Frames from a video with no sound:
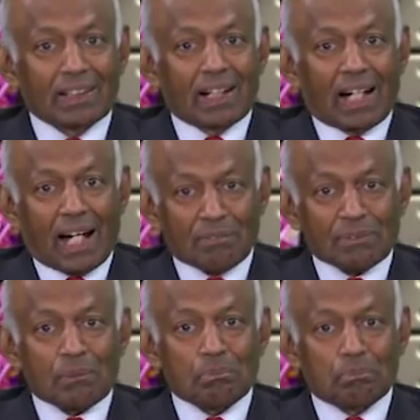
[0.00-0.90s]
half
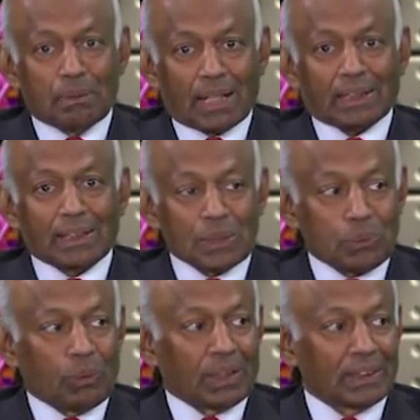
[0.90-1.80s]
the battle is
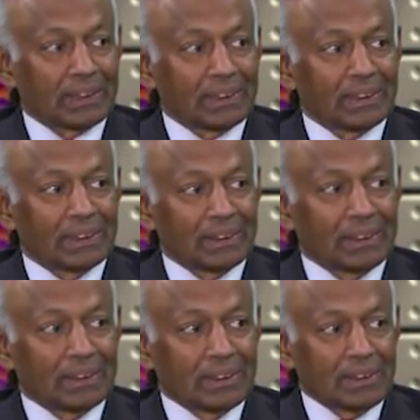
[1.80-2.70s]
won.
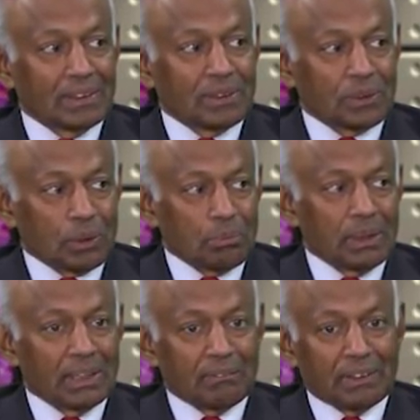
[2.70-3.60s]
So
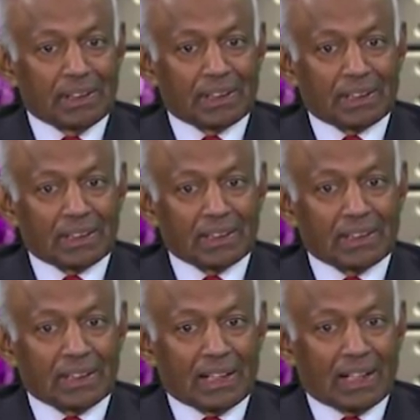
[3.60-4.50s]
be aware,
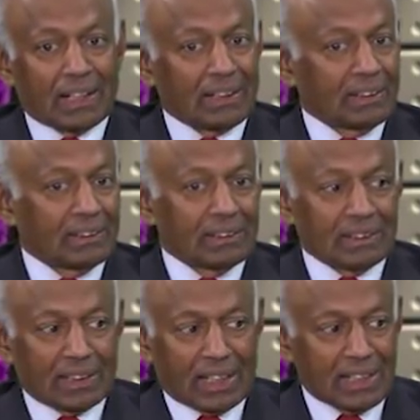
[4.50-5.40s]
and
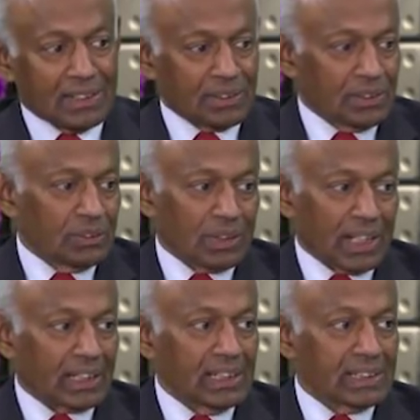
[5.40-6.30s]
as you
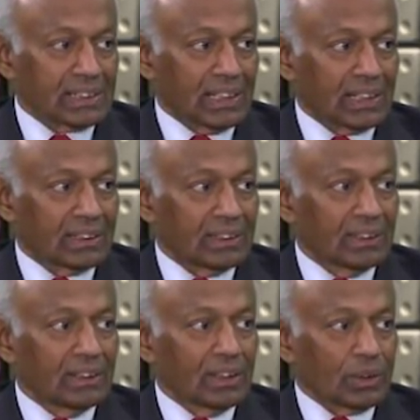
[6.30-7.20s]
rightly said,
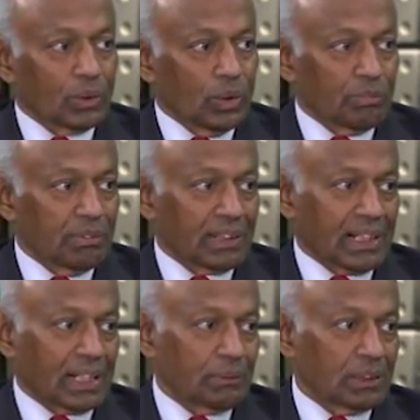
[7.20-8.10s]
go for
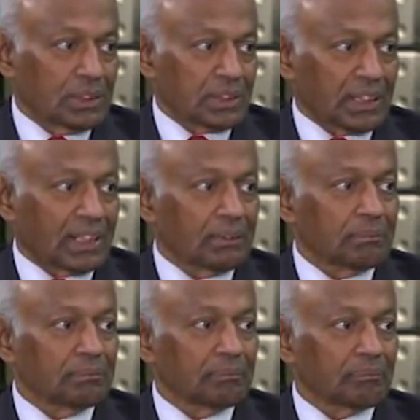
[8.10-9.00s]
annual checkup.
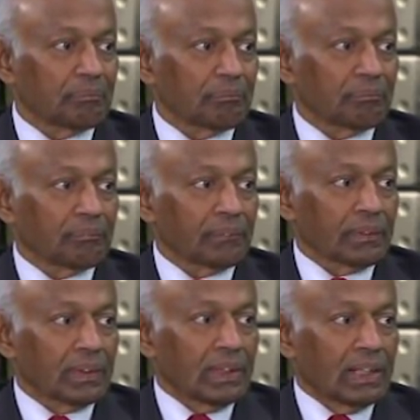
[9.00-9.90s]
Mm-hmm.
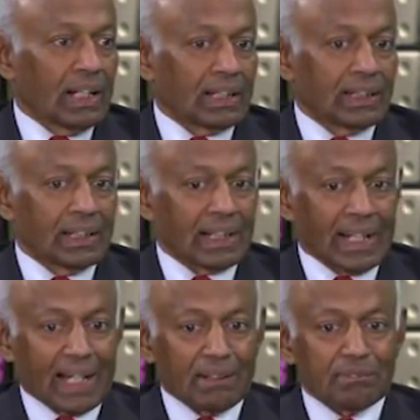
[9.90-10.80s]
And then
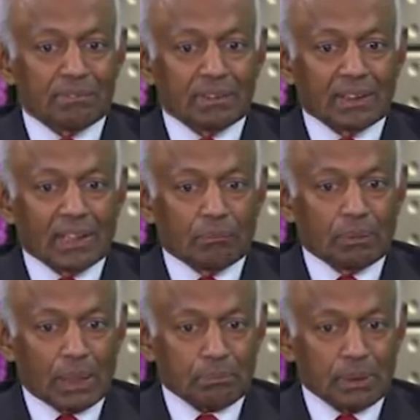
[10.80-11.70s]
have a
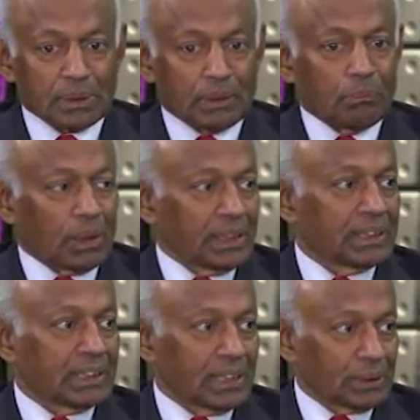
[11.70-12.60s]
blood pressure
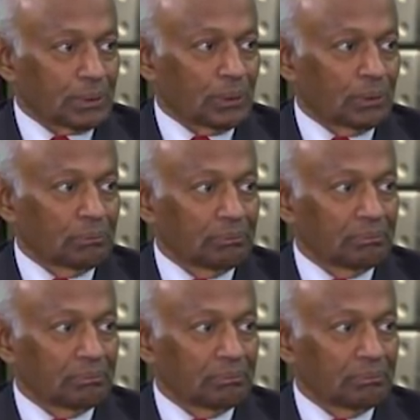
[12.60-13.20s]
monitor at home